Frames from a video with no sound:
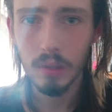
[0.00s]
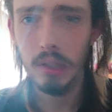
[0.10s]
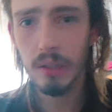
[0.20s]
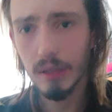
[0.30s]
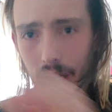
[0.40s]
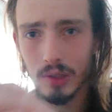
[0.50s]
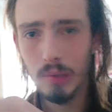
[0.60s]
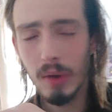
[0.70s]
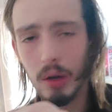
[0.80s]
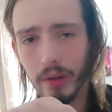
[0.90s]
You can get
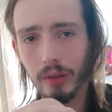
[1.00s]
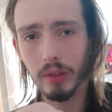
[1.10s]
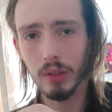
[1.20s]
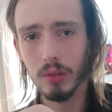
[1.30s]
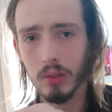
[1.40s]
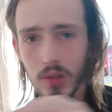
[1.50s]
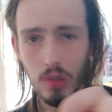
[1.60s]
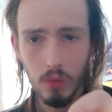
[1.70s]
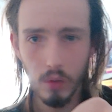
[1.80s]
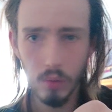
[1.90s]
something out of everything. Just
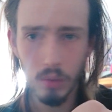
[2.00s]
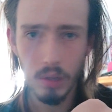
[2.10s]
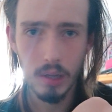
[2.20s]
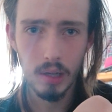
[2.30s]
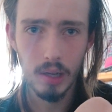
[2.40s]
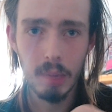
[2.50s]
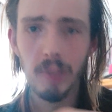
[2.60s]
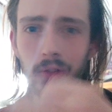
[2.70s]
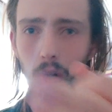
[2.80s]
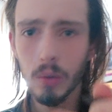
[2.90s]
solo and be
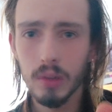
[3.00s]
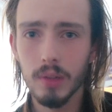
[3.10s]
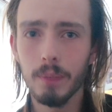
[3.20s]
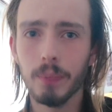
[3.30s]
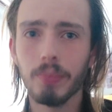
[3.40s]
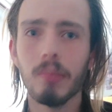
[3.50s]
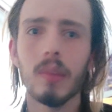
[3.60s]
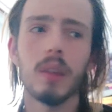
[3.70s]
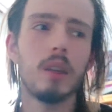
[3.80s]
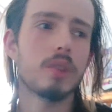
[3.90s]
fluid
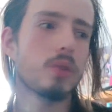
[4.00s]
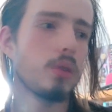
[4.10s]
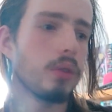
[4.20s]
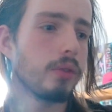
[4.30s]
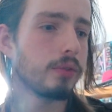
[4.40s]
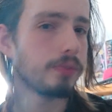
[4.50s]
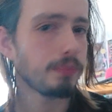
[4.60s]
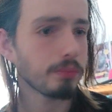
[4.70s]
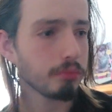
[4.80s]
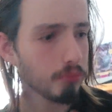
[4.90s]
and sort of
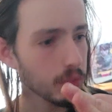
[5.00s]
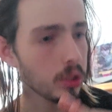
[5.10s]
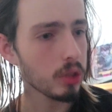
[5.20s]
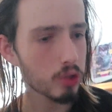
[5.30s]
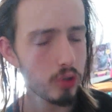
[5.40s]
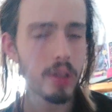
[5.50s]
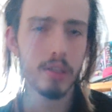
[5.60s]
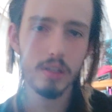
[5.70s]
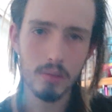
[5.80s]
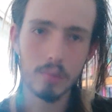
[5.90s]
try
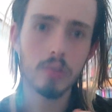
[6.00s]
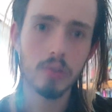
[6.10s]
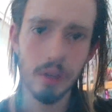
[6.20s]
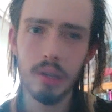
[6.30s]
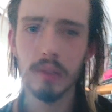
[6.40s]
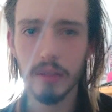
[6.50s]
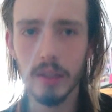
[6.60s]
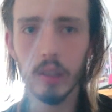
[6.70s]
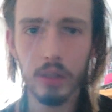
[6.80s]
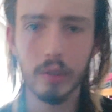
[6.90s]
and
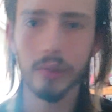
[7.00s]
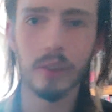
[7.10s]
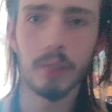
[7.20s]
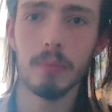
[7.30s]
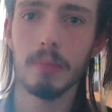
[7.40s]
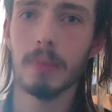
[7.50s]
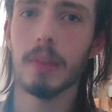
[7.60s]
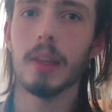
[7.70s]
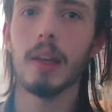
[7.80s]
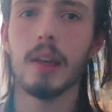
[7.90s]
think on your feet.
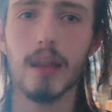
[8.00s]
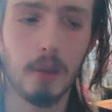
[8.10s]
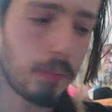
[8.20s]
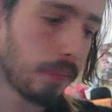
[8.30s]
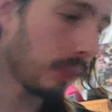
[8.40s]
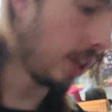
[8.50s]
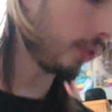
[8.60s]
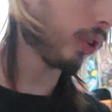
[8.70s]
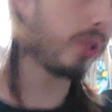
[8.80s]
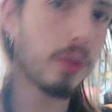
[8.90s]
Now,
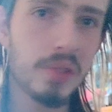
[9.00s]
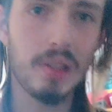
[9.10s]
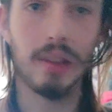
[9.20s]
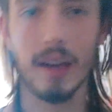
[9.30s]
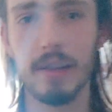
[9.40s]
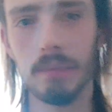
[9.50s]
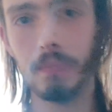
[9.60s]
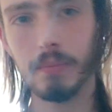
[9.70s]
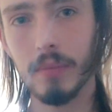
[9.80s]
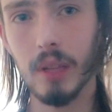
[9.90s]
if you're used to that,
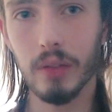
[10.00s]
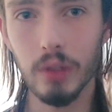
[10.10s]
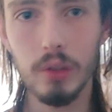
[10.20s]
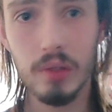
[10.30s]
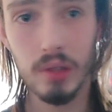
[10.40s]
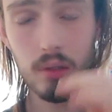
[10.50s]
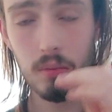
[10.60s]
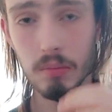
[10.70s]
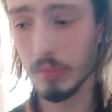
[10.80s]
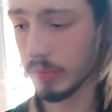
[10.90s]
if you're used to
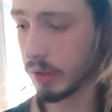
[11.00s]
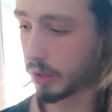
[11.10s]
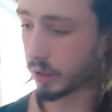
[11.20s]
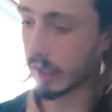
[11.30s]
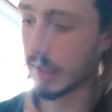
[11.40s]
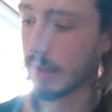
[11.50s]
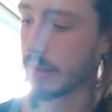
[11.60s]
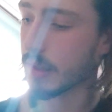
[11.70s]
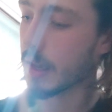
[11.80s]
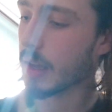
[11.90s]
your
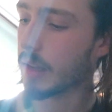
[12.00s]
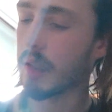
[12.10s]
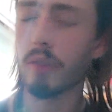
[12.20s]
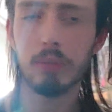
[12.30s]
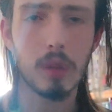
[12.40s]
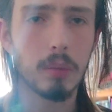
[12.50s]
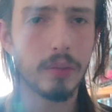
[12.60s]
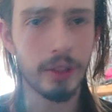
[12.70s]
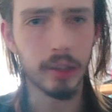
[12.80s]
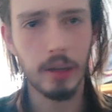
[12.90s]
keys, then you've probably
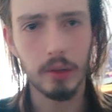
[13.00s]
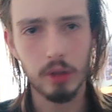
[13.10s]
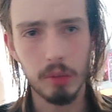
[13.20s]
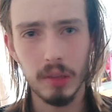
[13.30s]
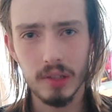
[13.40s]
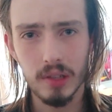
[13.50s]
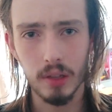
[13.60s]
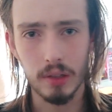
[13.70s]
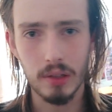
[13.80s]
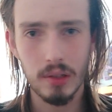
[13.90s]
figured out a couple of
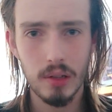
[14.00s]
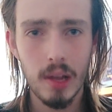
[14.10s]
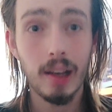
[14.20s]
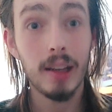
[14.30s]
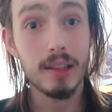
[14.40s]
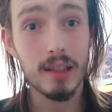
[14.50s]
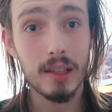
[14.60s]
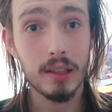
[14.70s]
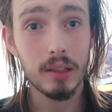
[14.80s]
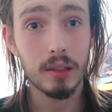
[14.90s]
songs. Let's
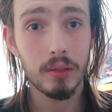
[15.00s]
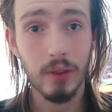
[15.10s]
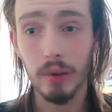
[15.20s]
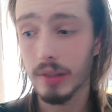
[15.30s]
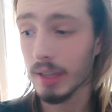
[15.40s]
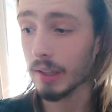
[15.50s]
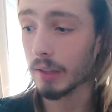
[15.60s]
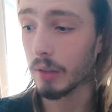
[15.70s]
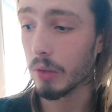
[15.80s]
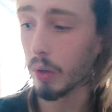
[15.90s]
take Fairy Tale
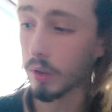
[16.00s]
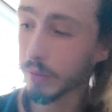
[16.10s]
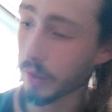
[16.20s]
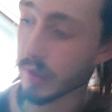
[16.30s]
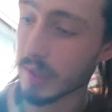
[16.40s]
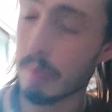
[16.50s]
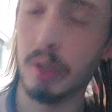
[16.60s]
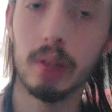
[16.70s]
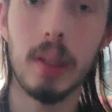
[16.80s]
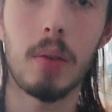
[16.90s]
in New York, for
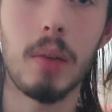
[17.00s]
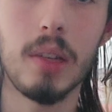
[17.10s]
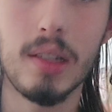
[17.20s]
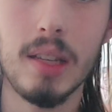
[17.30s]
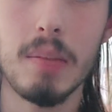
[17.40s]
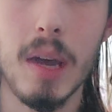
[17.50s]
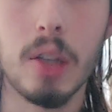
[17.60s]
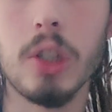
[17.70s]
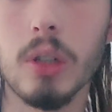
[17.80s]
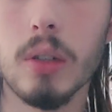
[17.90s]
example. Now, in D
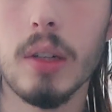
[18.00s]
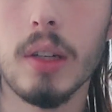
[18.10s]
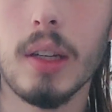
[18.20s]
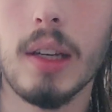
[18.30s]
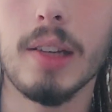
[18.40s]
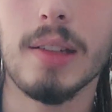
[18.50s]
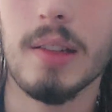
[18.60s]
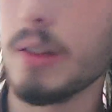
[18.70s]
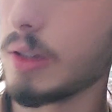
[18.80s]
major, it's...